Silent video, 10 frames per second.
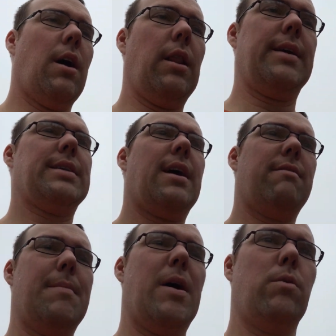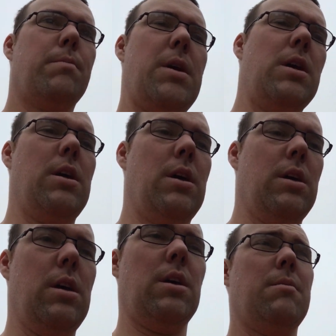I like to have him out with me,
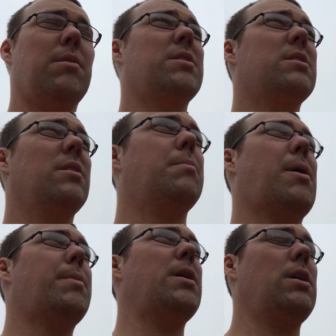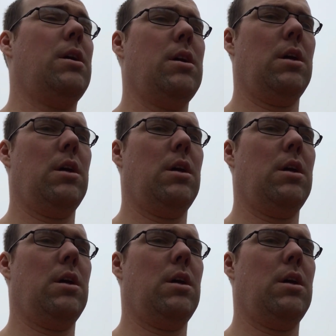but he's still a puppy.